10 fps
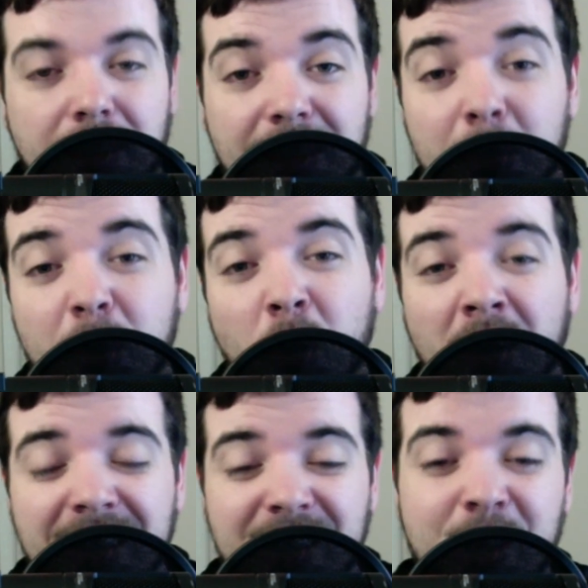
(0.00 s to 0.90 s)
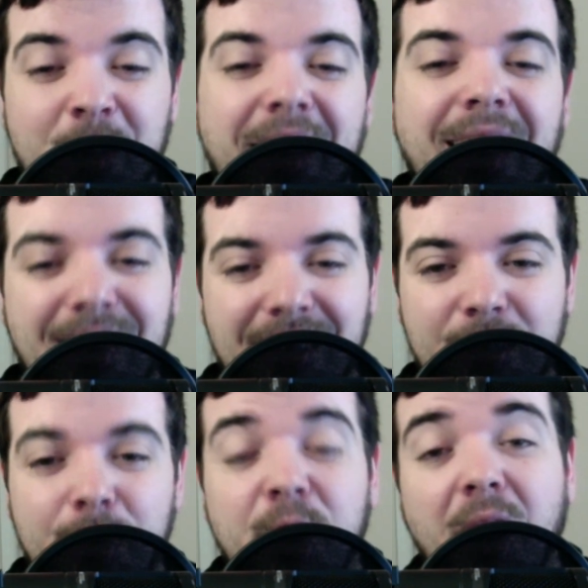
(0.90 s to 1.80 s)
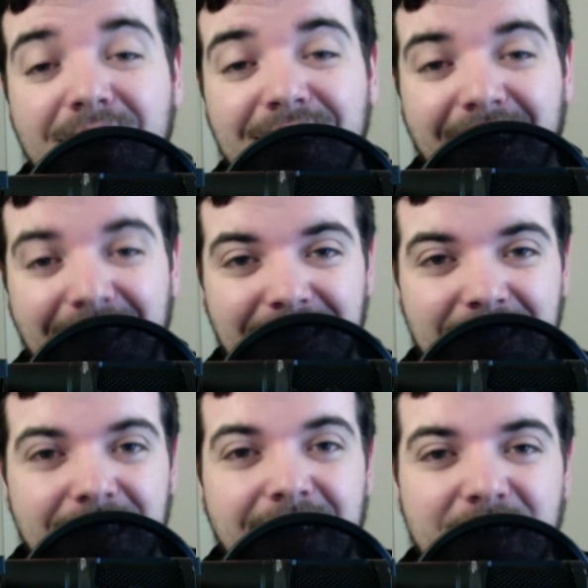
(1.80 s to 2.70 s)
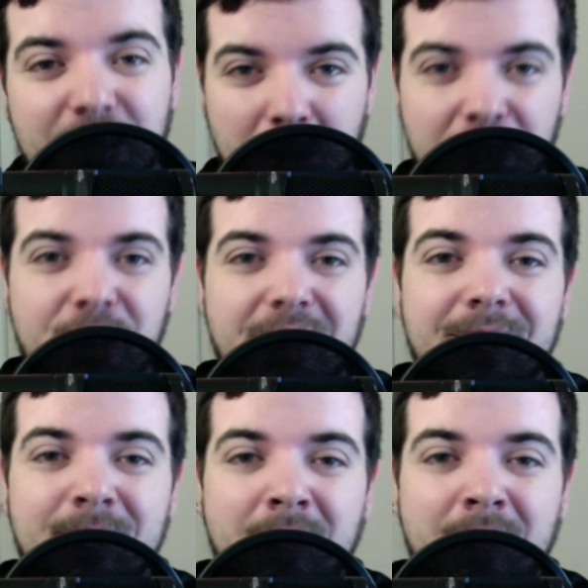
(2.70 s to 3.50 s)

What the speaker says: Number 1 is to create a list of your content ideas in a spreadsheet.